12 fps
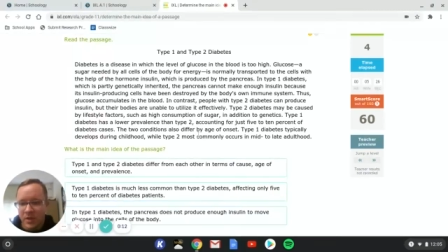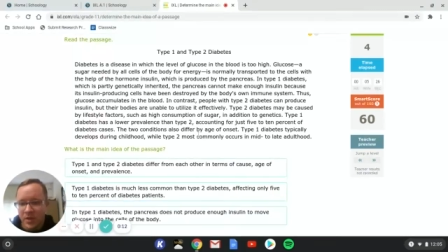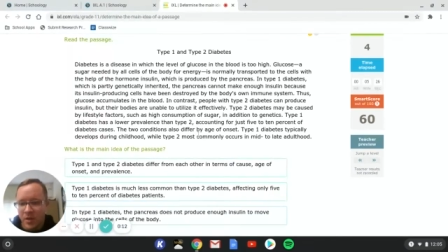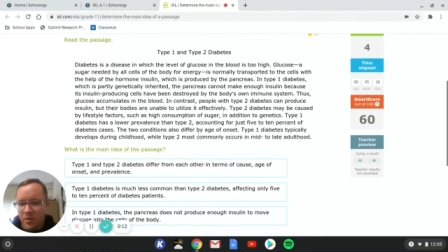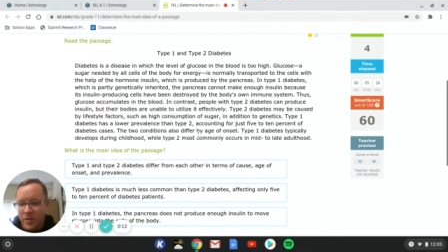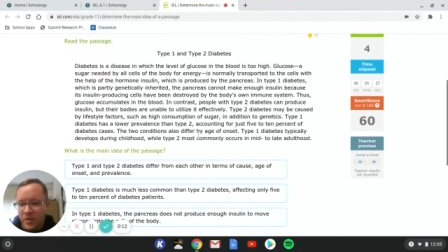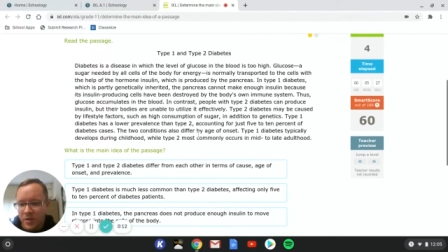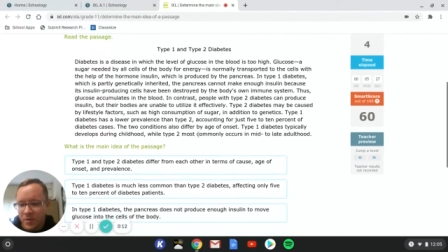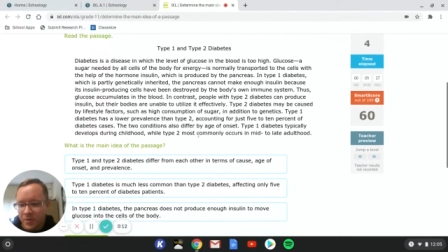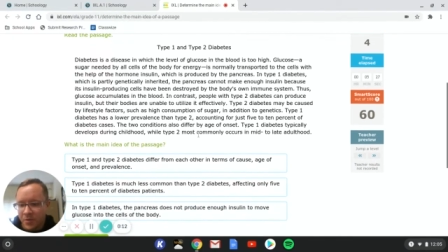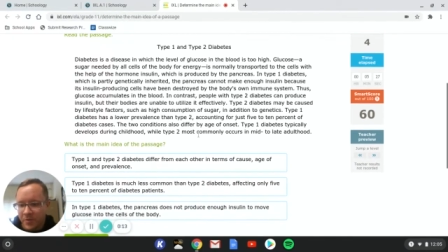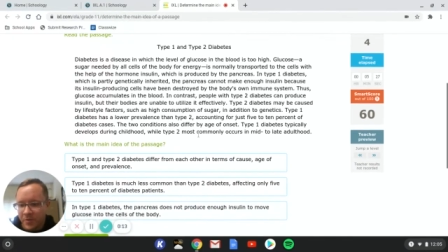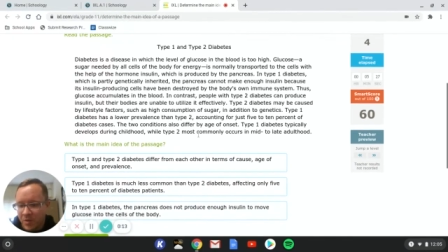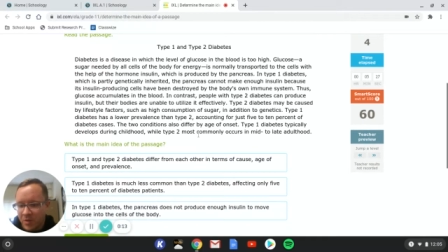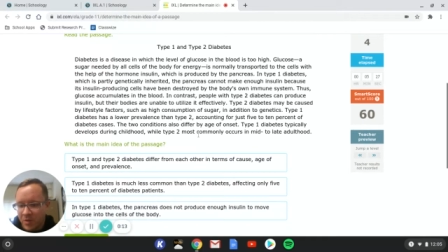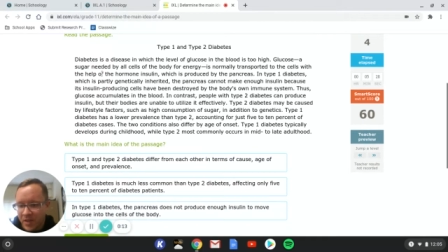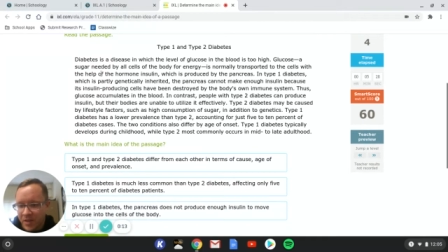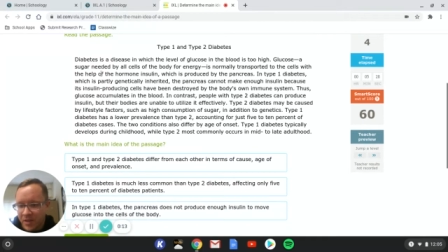all you got to do is find the
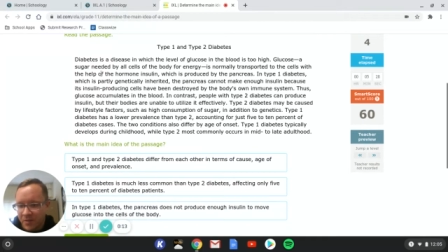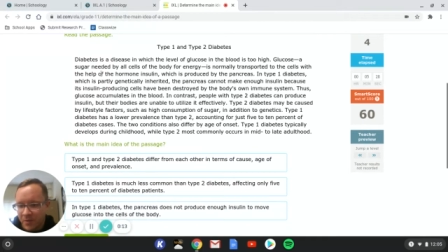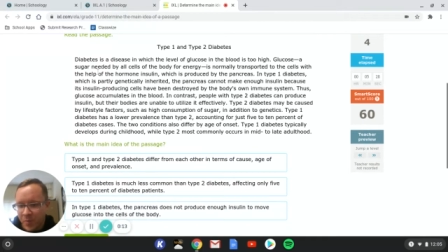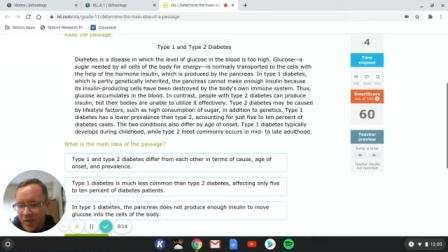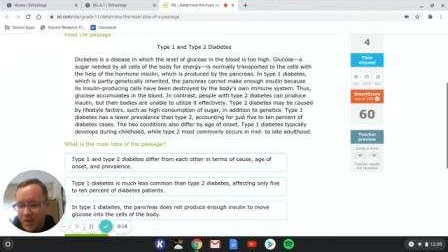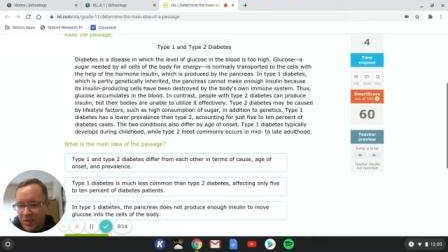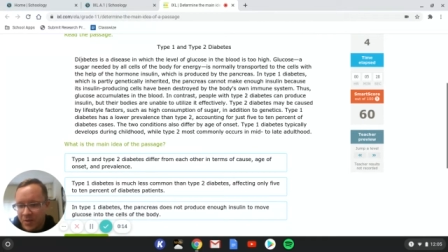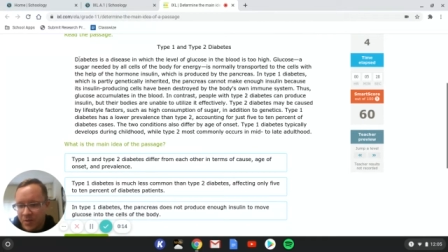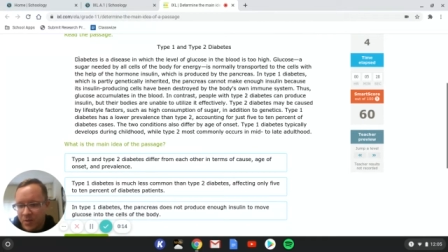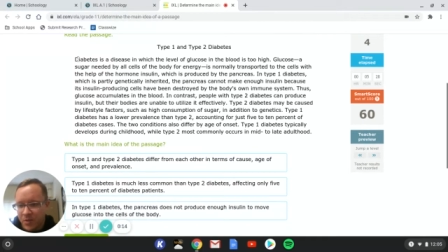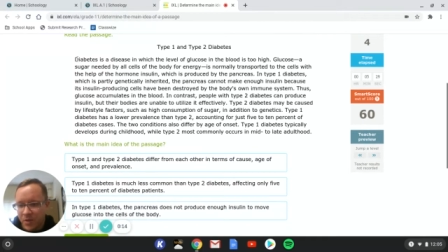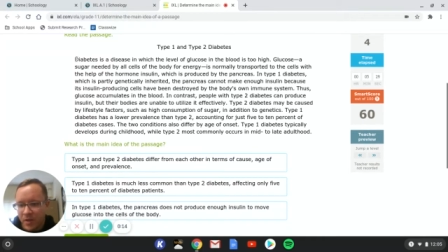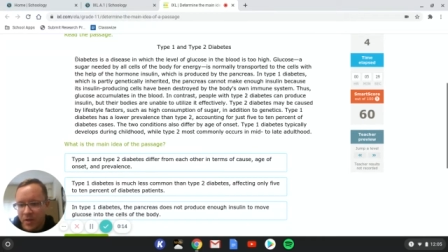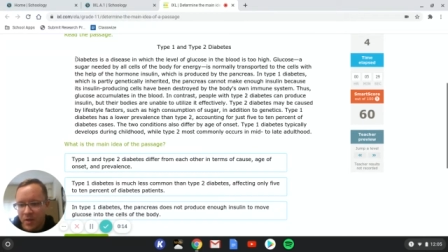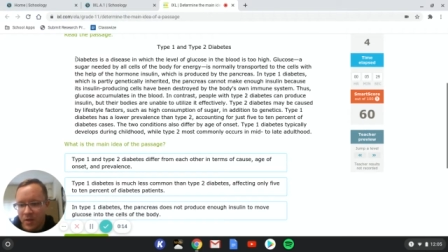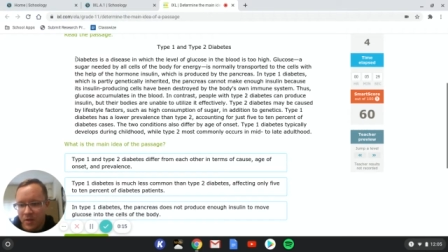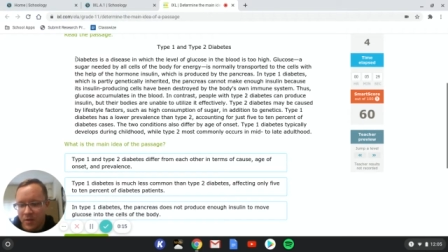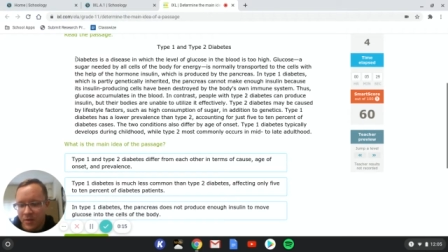main idea of the passage,
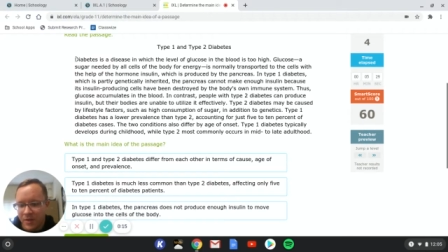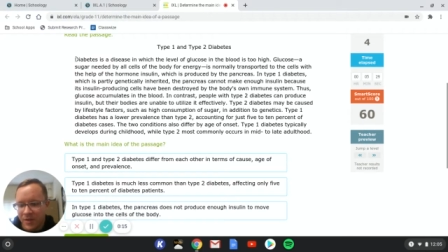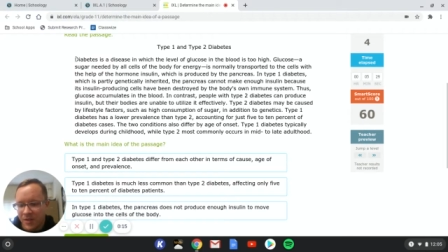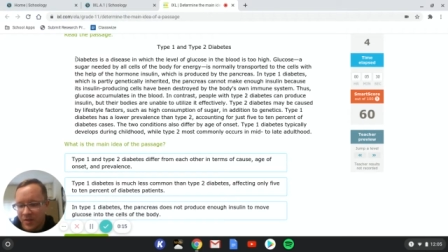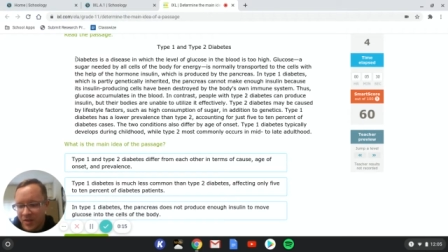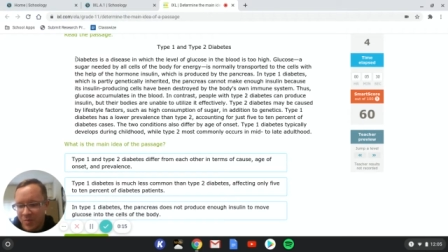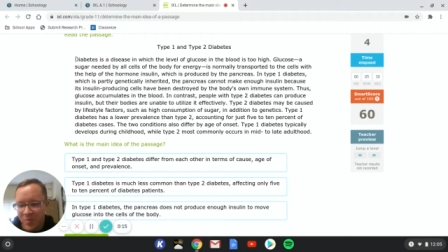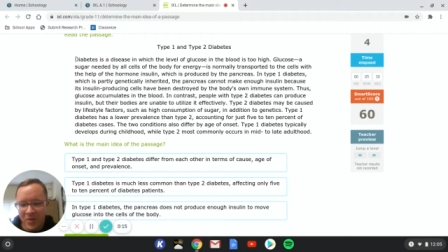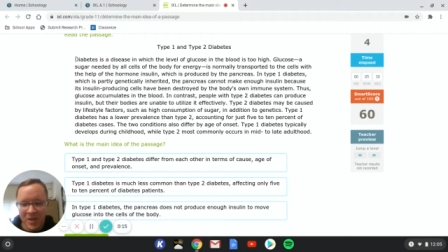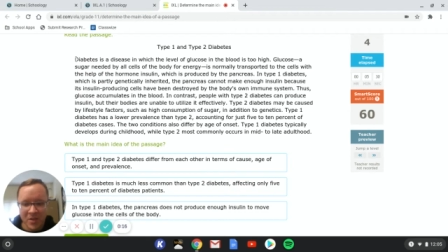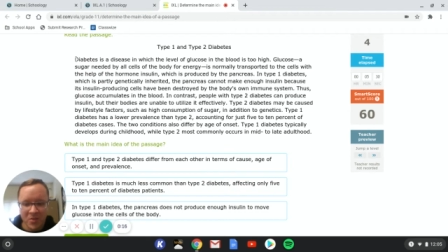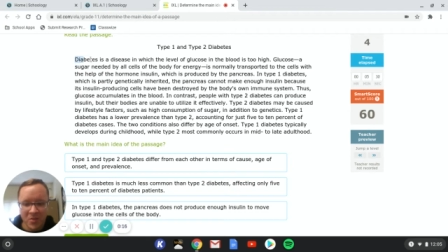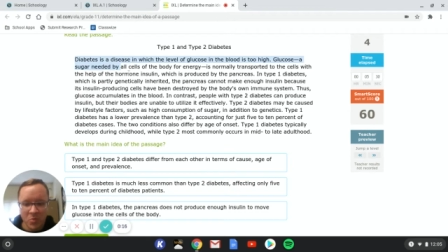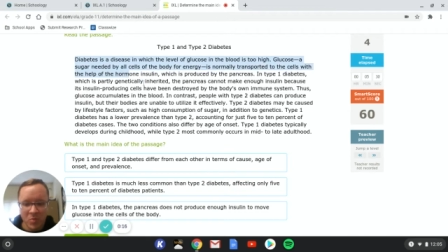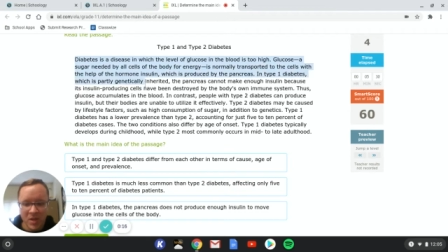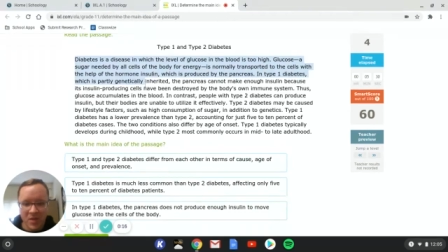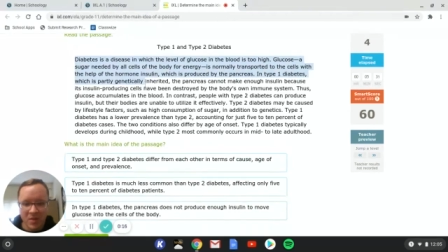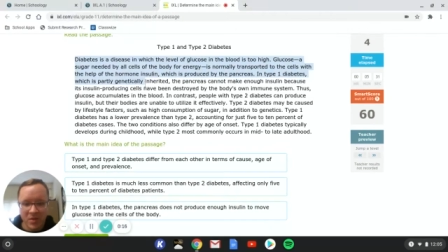and it seems like it's going to be
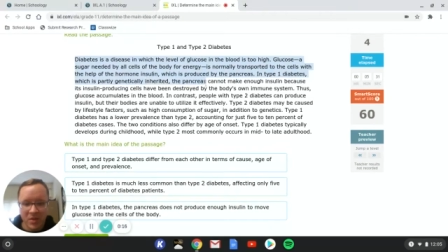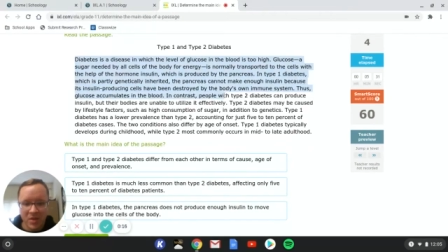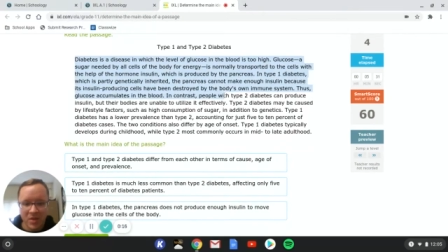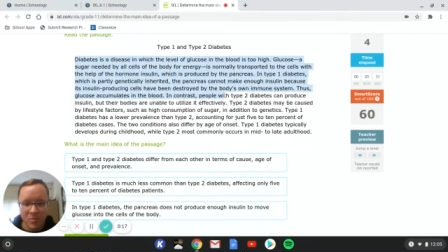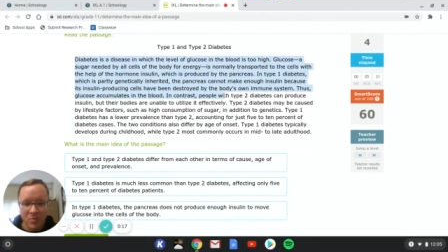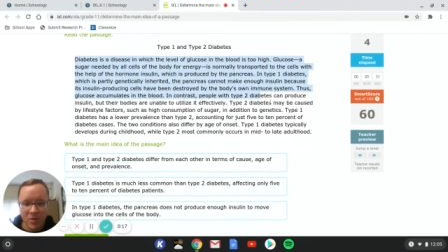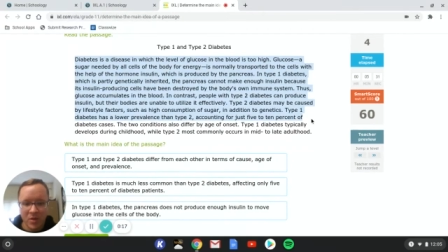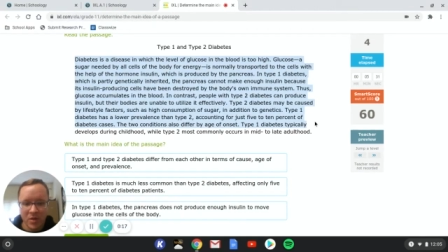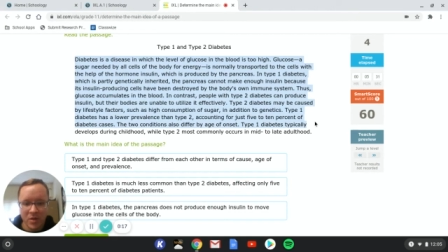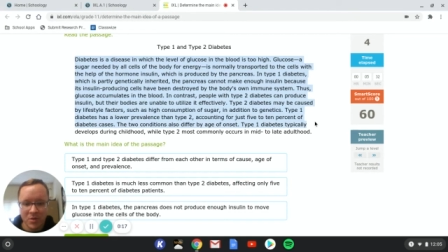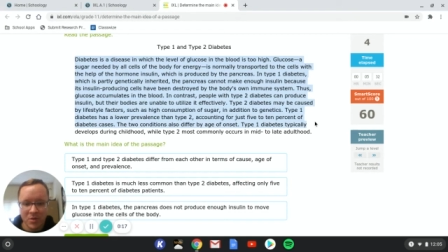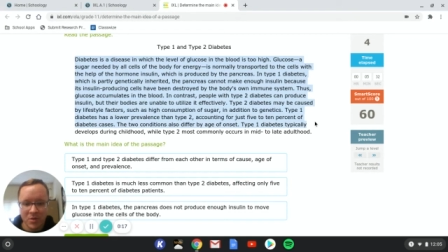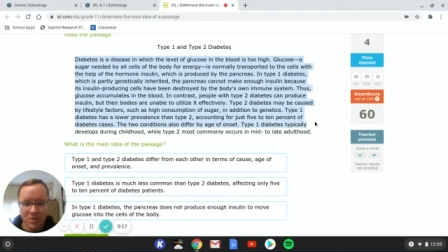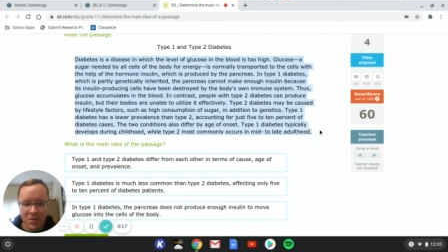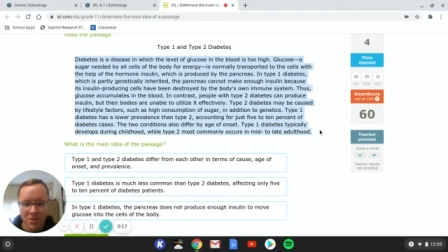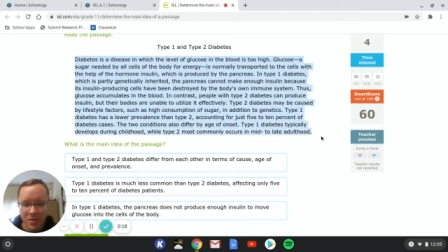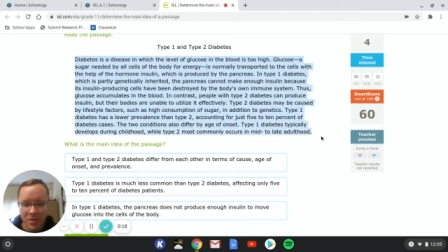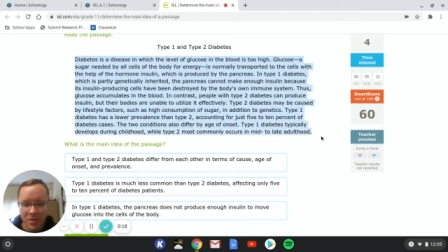easy, but there's
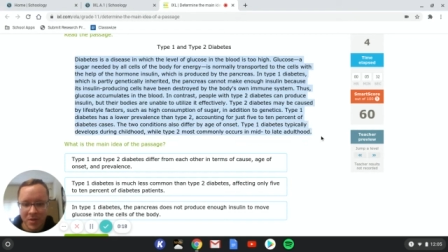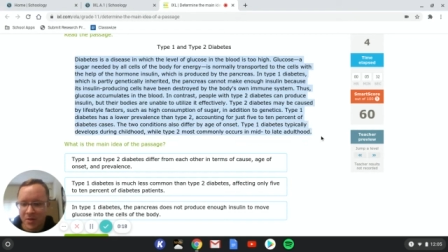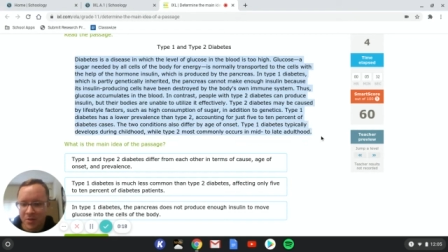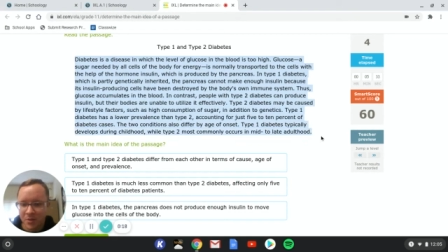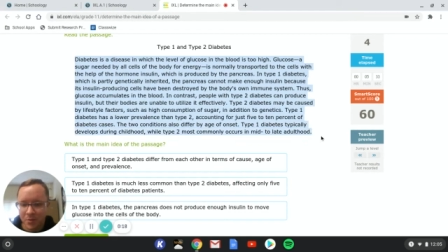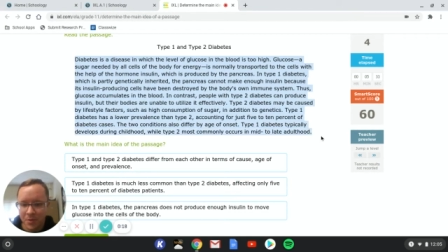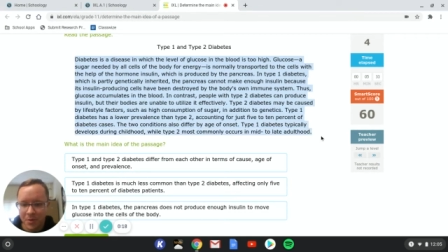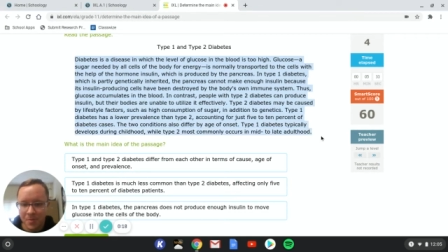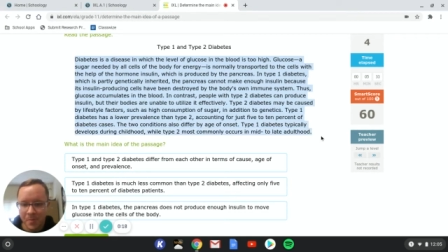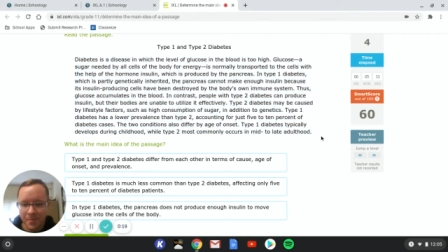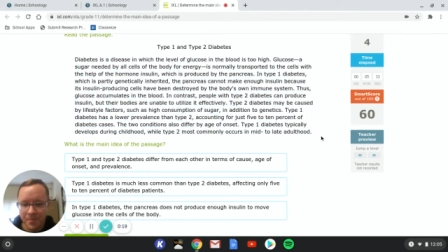actually a lot to it.